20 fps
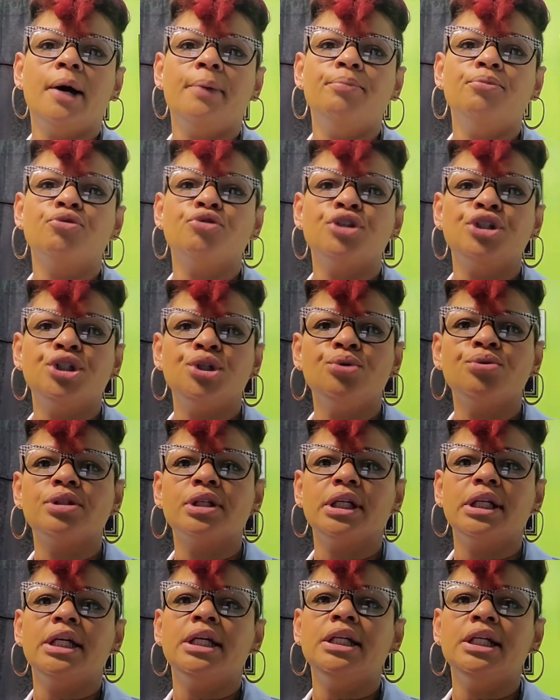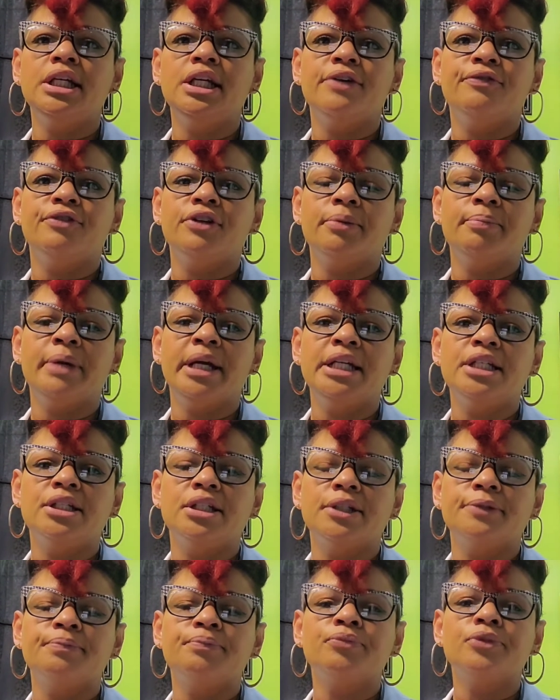reducing any
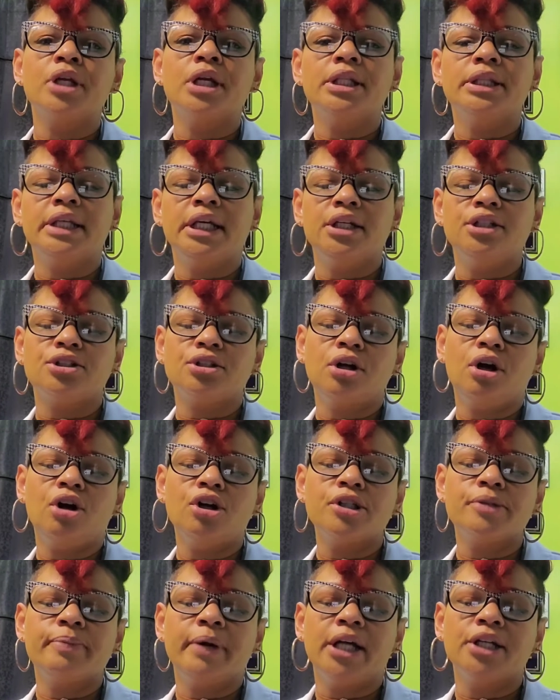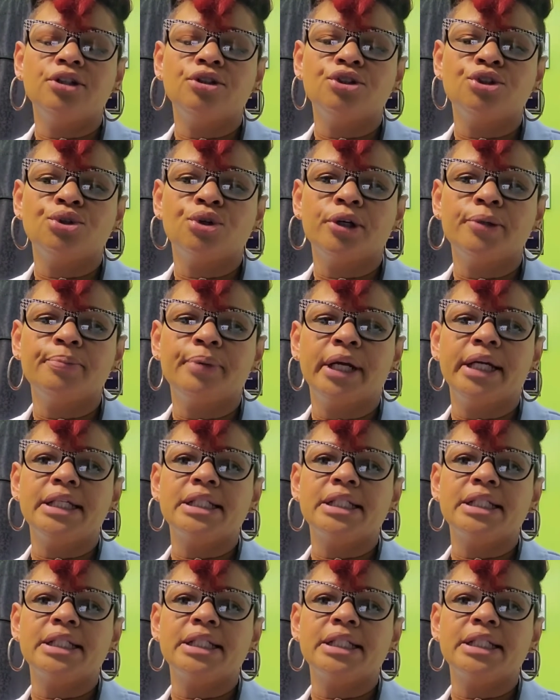inflammation that is caused by your joint pain.